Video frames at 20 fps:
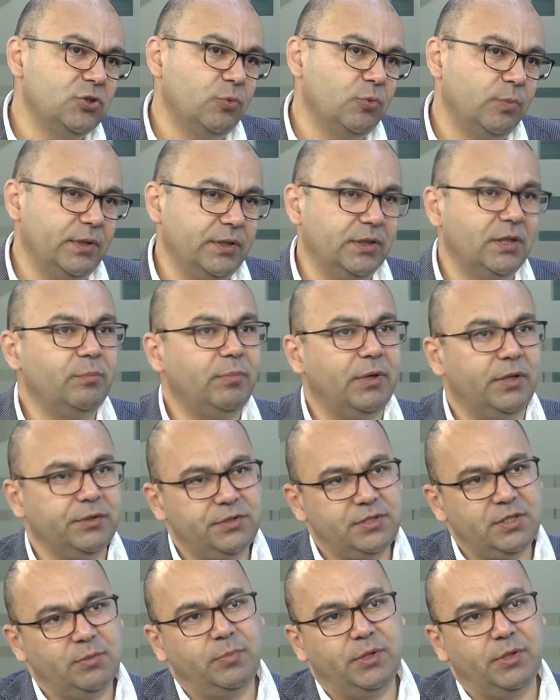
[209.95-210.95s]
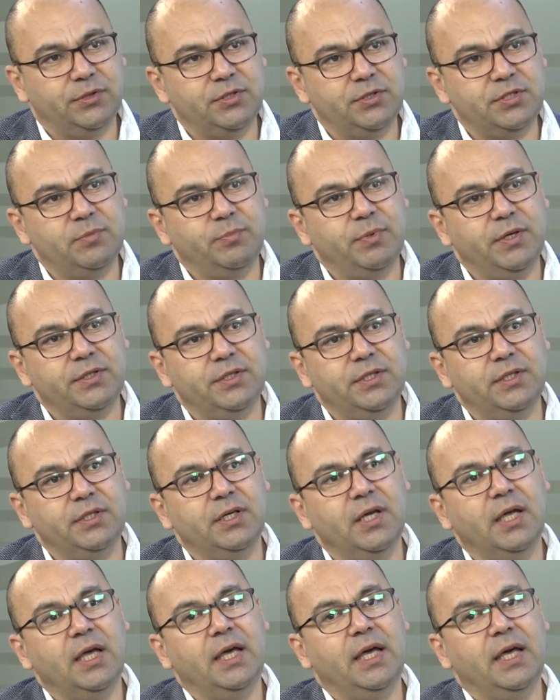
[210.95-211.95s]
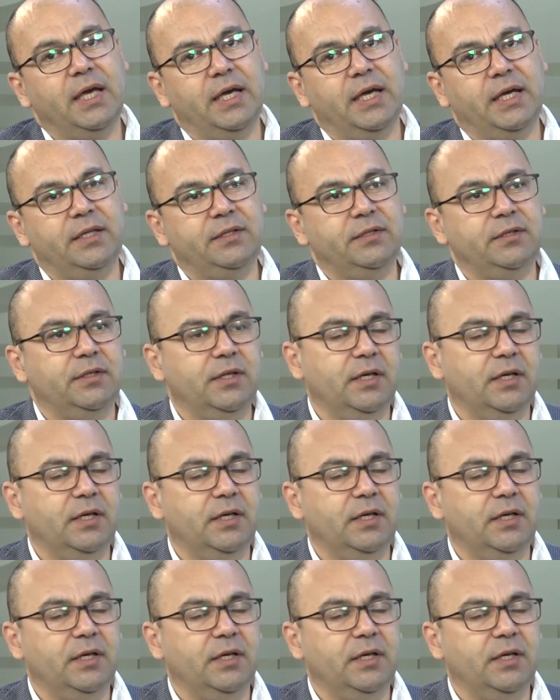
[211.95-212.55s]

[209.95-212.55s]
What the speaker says: so political parties are participating, and